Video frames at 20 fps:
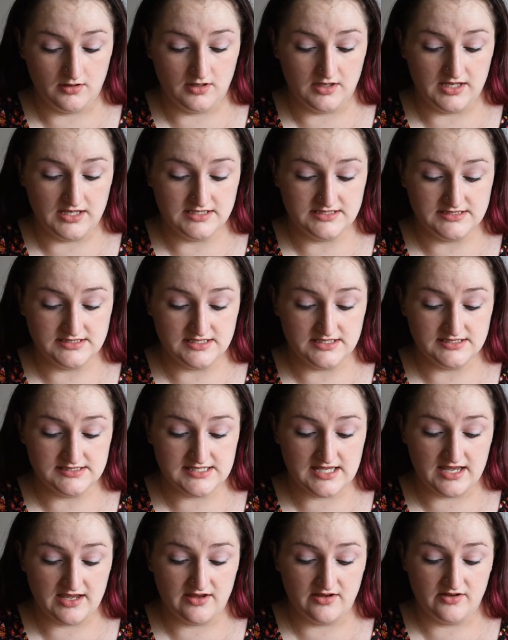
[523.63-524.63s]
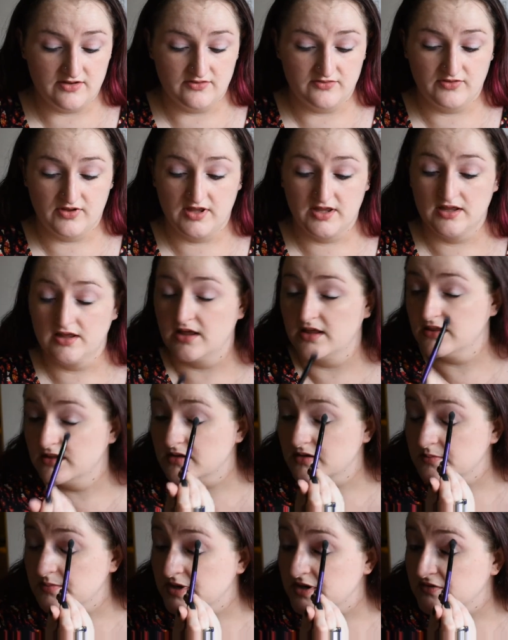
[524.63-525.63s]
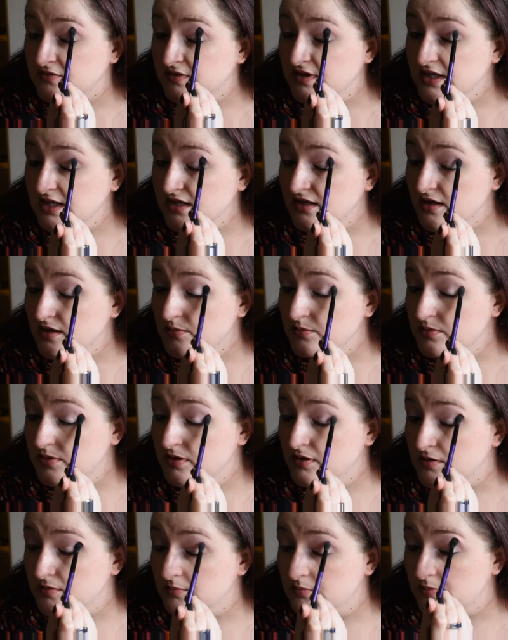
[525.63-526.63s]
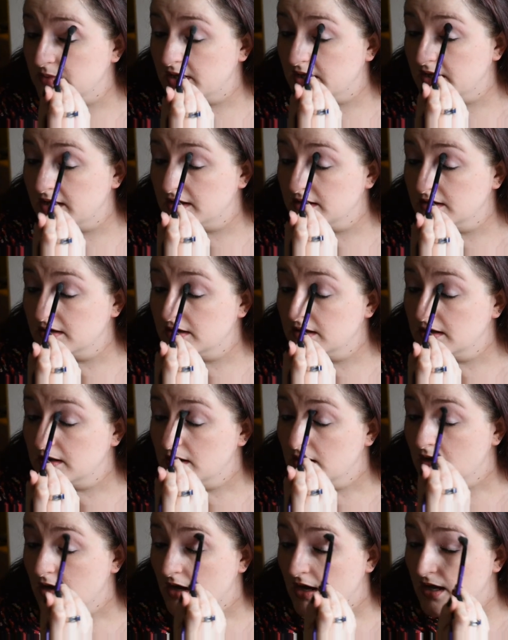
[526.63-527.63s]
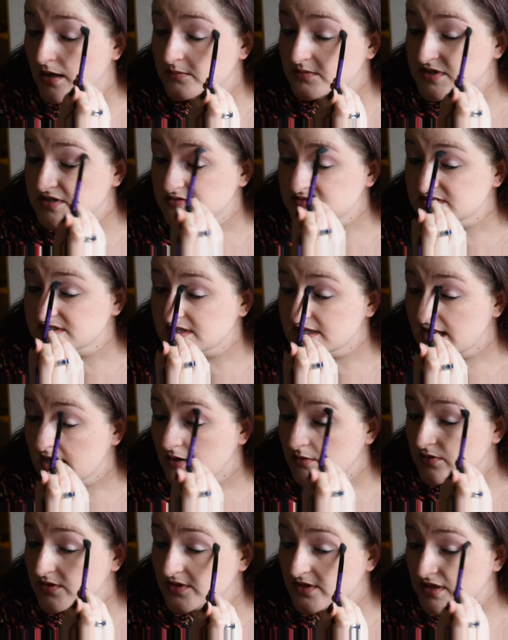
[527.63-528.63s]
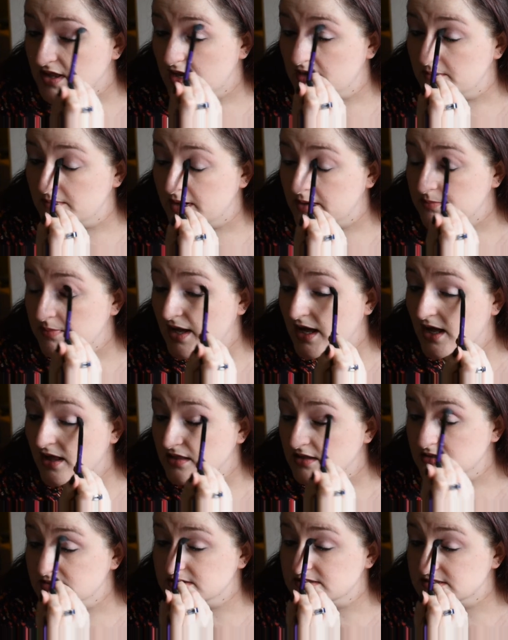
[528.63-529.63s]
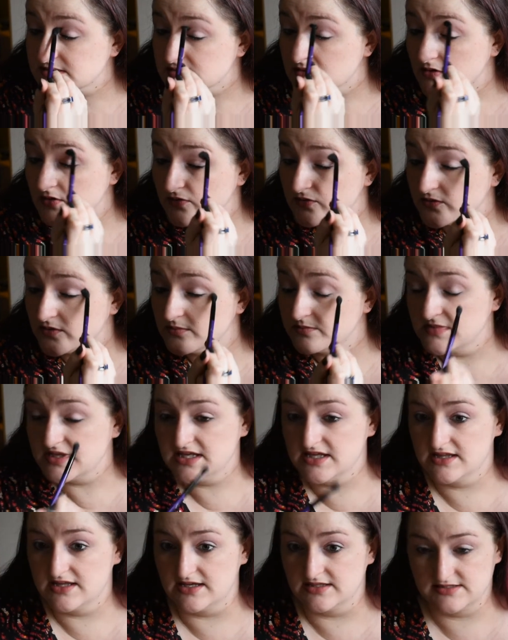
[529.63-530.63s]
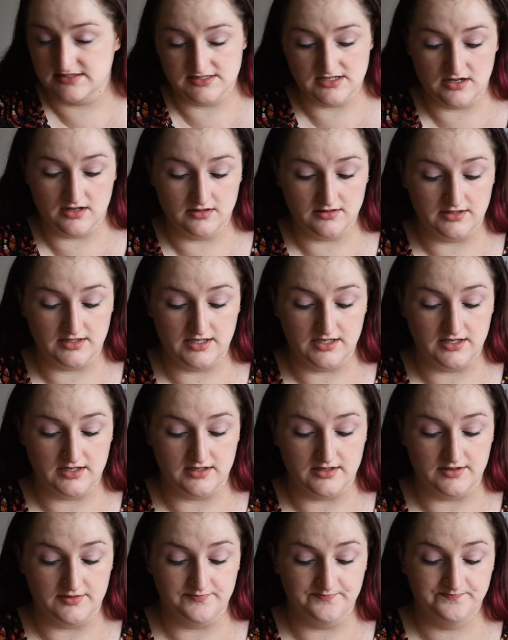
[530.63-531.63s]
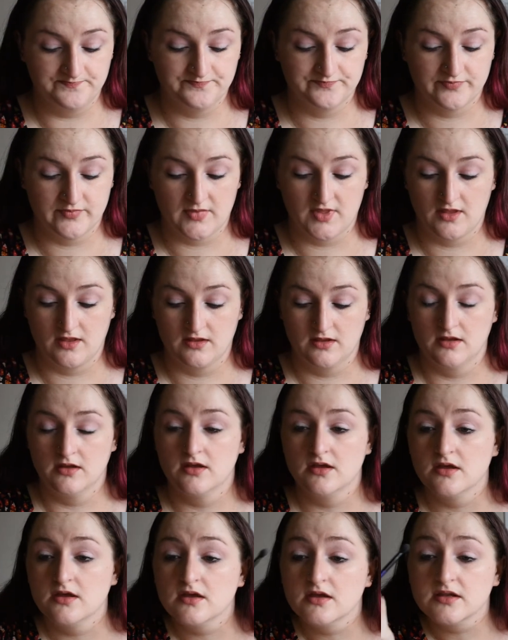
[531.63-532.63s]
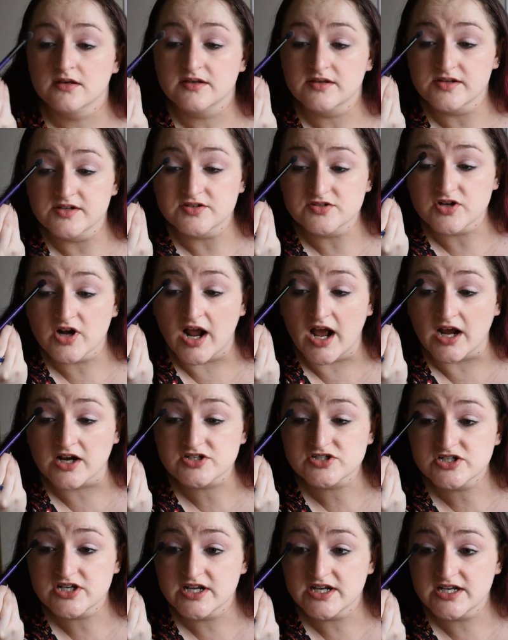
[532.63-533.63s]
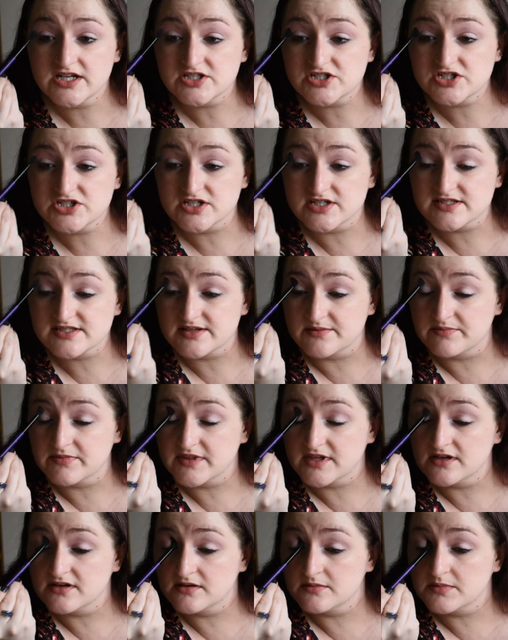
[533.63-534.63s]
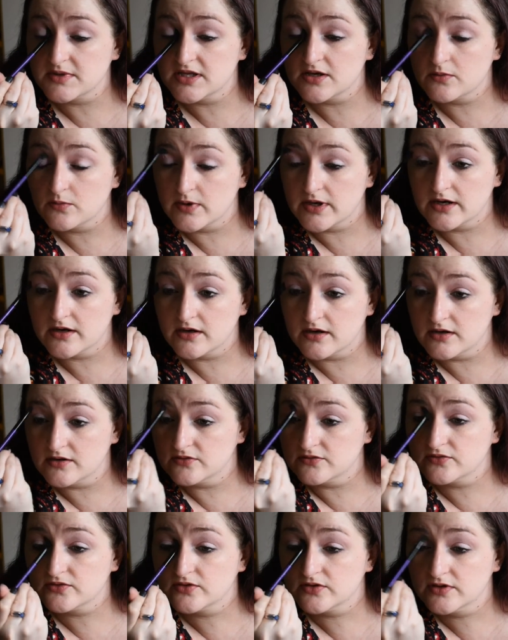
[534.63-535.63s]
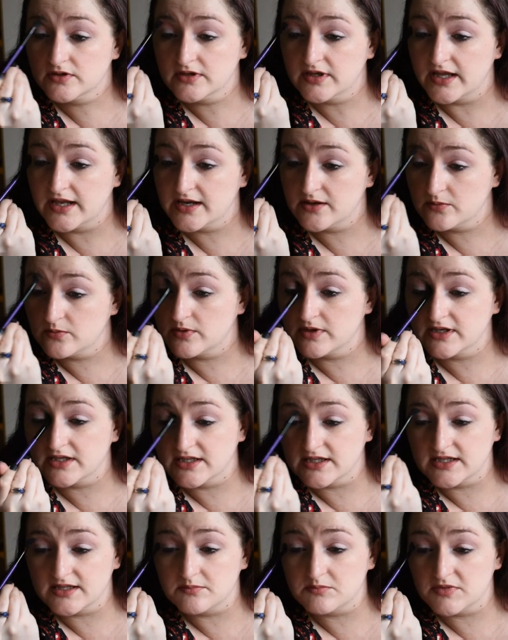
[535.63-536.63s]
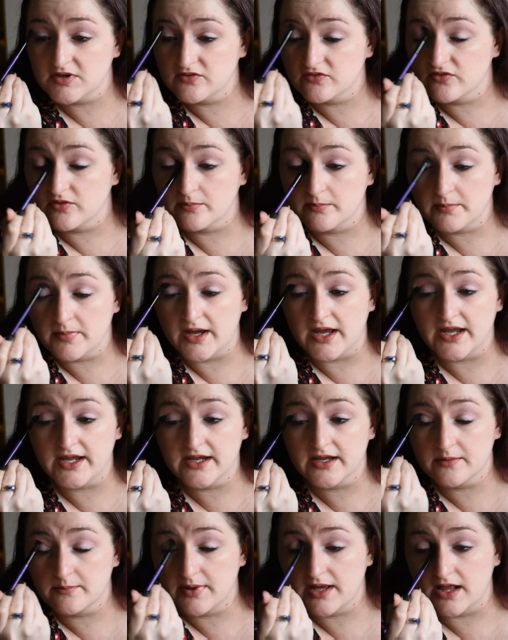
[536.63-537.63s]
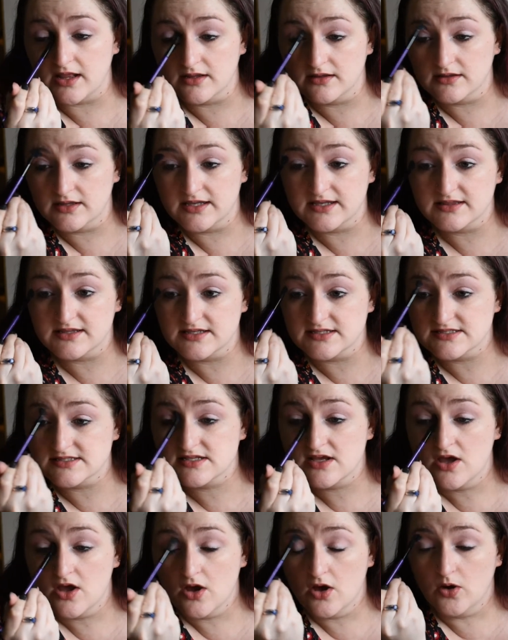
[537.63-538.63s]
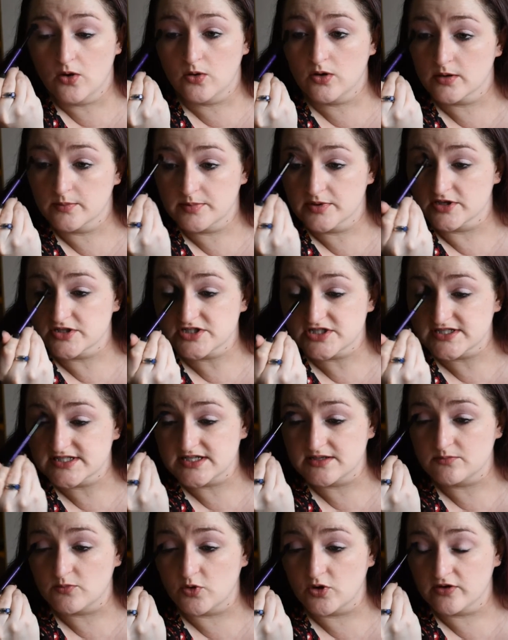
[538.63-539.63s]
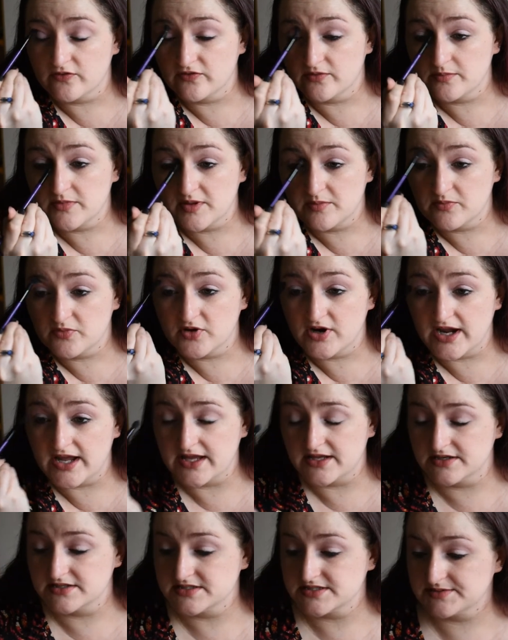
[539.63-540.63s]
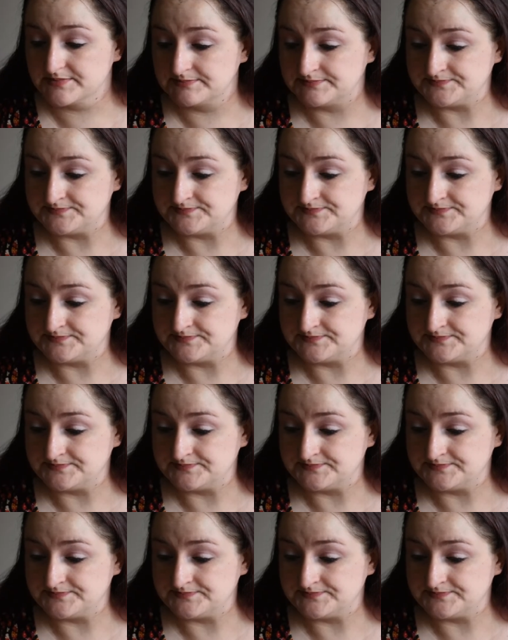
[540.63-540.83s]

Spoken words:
It does have a little bit of kick up, but I'm used to that with a lot of my palettes, so for me that's not like a detraction, it's just something to be aware of. And it wouldn't keep me from buying a palette like this or purchasing more from the brand.